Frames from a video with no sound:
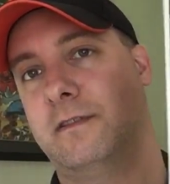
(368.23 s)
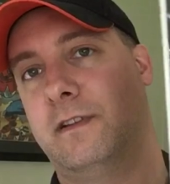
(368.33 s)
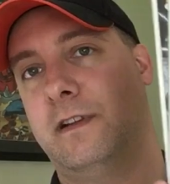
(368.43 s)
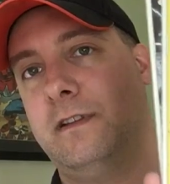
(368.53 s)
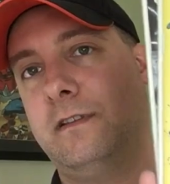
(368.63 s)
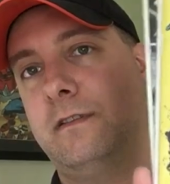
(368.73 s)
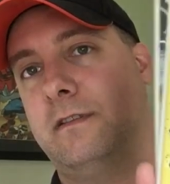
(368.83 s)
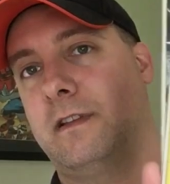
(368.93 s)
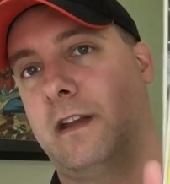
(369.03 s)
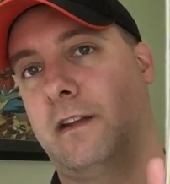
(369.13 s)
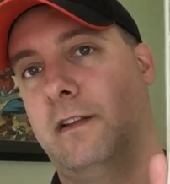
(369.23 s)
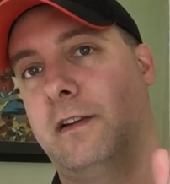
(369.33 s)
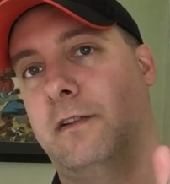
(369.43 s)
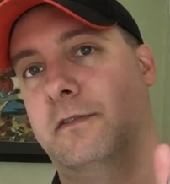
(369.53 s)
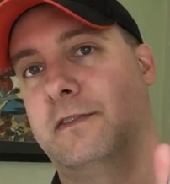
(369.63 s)
All right, got a
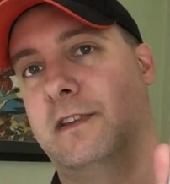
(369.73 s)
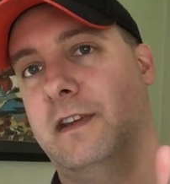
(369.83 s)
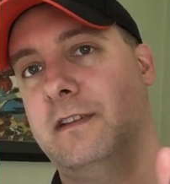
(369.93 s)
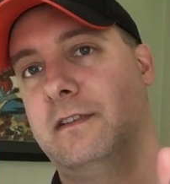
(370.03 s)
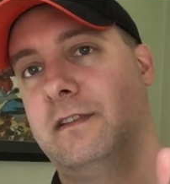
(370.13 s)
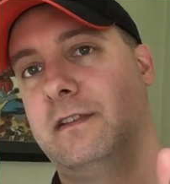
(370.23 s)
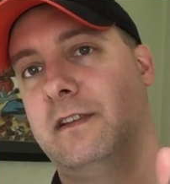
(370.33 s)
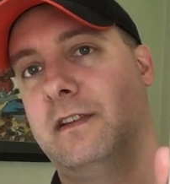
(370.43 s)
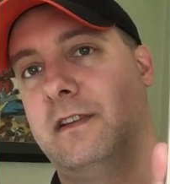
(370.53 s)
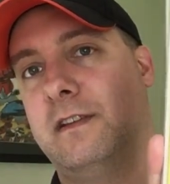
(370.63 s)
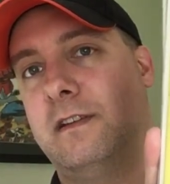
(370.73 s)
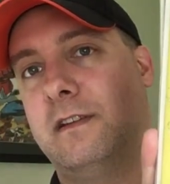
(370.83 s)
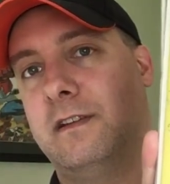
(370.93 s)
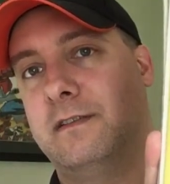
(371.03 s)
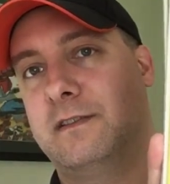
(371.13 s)
glare going today.
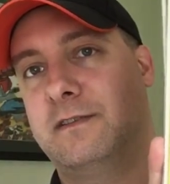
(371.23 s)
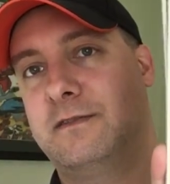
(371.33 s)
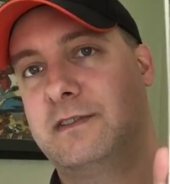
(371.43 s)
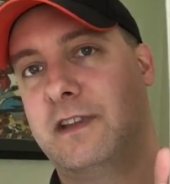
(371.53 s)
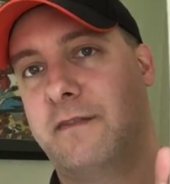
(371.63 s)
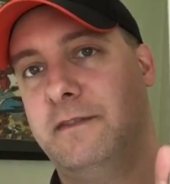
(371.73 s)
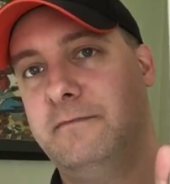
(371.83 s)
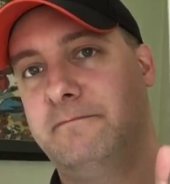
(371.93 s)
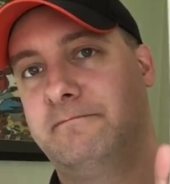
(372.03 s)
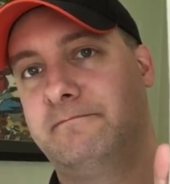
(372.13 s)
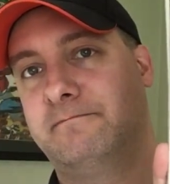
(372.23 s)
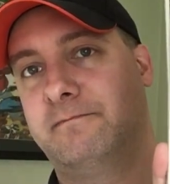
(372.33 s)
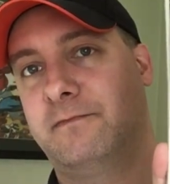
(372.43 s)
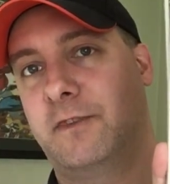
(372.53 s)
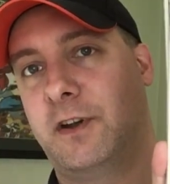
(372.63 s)
Here's issue 7.
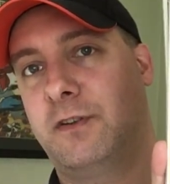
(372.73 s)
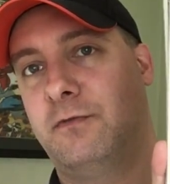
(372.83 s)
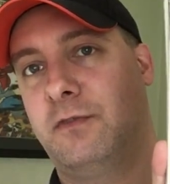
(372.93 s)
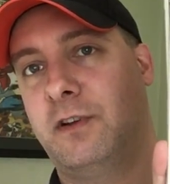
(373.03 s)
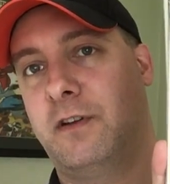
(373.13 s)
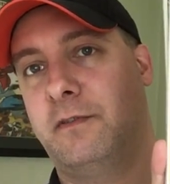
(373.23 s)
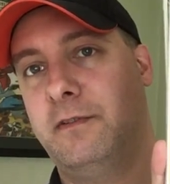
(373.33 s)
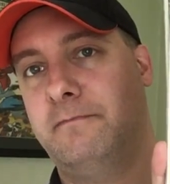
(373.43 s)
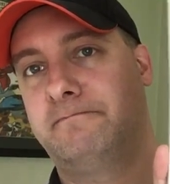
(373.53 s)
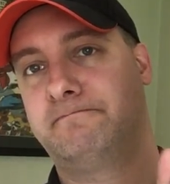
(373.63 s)
Very cool cover.